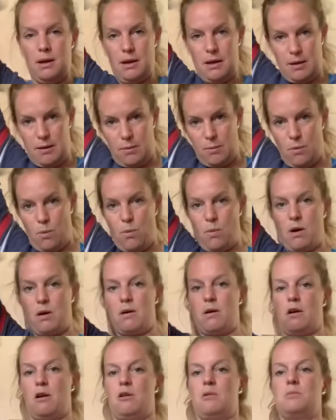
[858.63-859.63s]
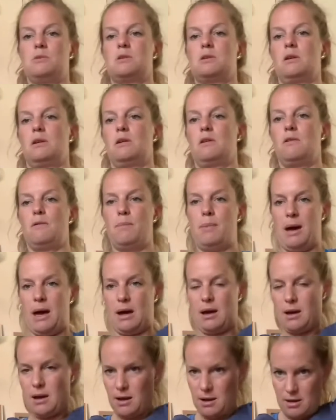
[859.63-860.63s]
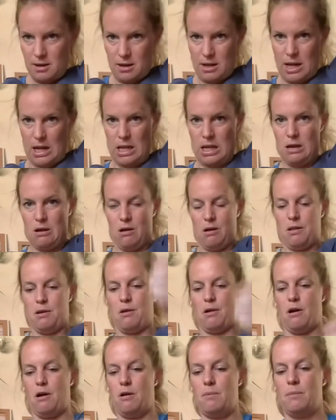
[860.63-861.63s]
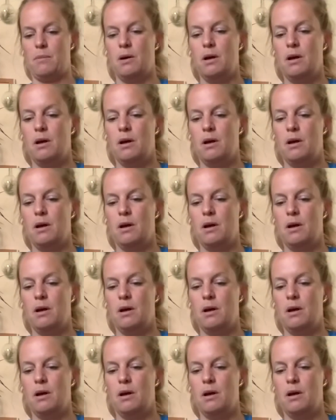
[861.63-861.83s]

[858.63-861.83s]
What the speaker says: and one arm is gonna go back, then the other arm.